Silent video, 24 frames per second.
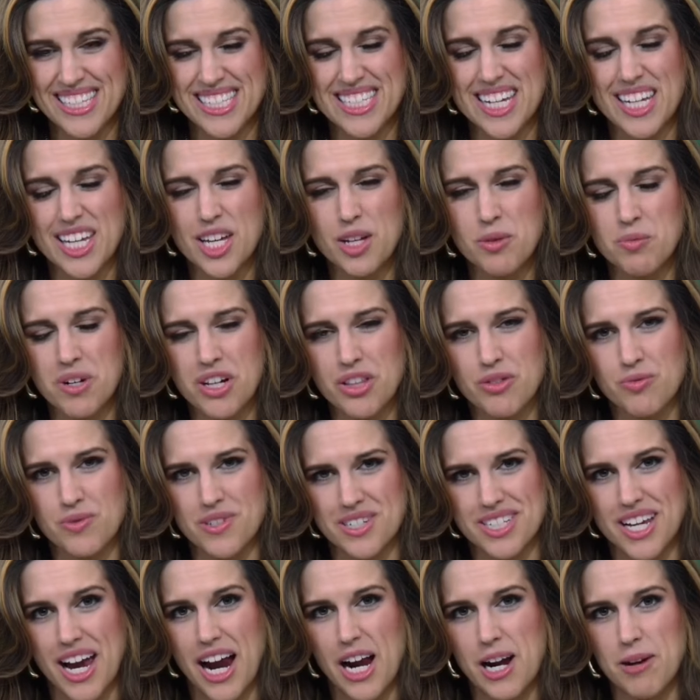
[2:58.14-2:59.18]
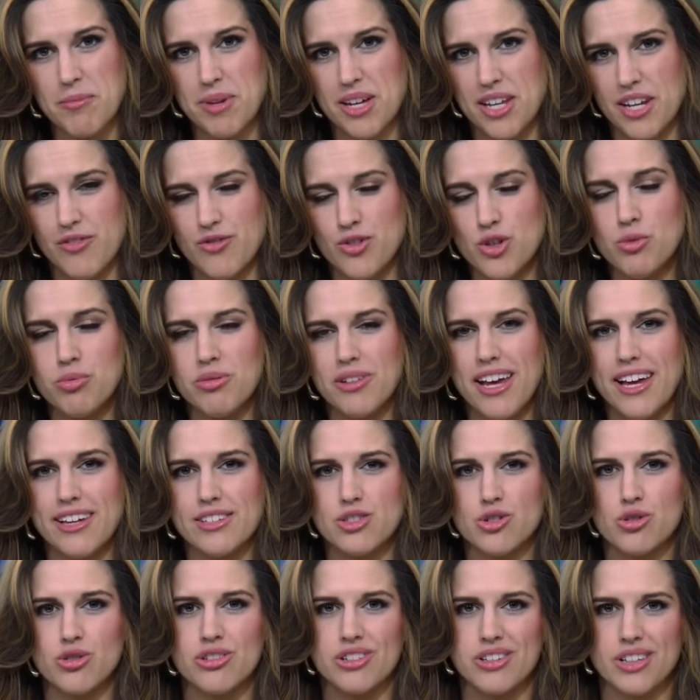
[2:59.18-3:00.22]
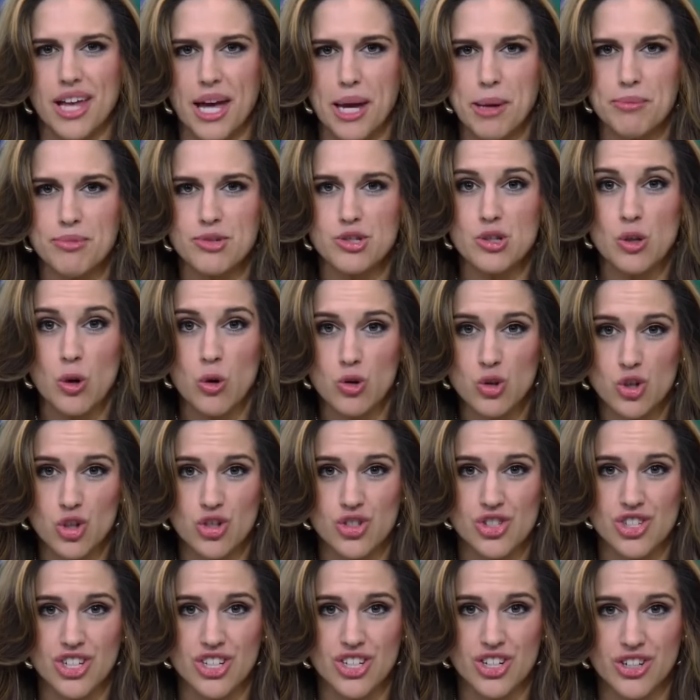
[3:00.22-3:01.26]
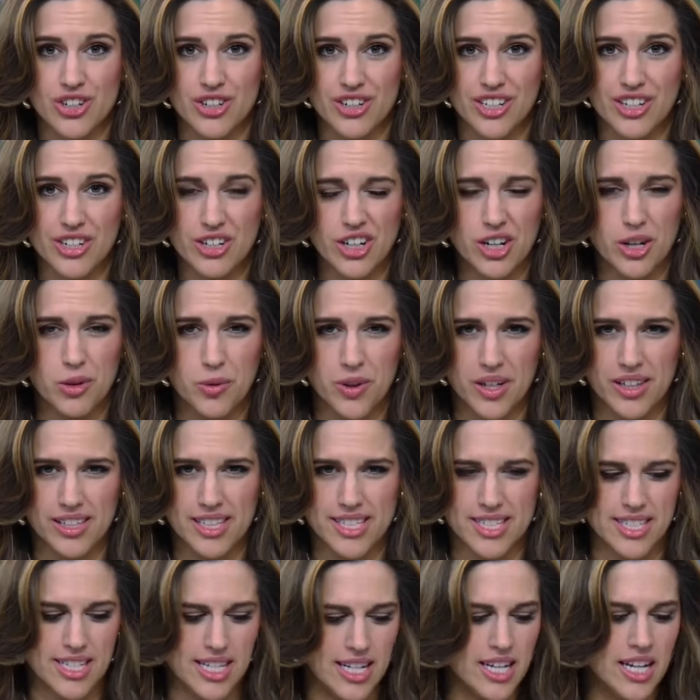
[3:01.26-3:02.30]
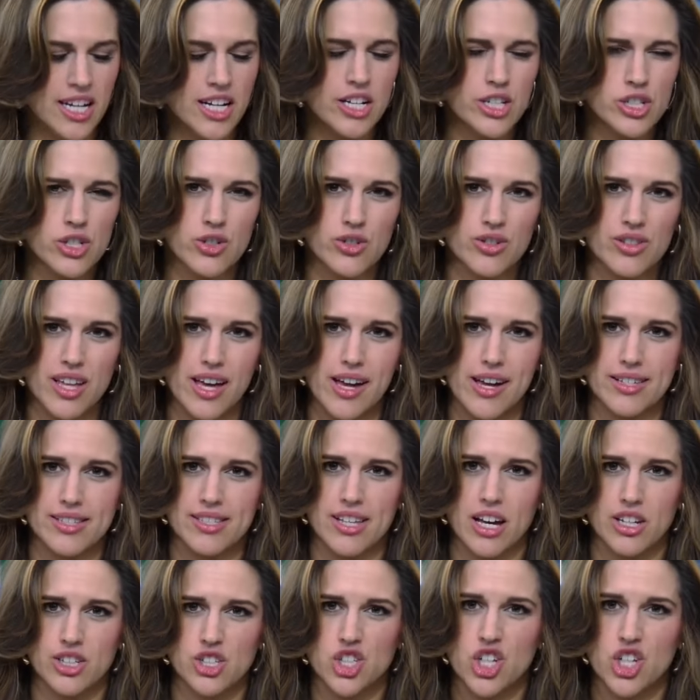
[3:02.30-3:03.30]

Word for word: Sticking with retirement, if you plan to claim Social Security, you're going to want to listen in to this.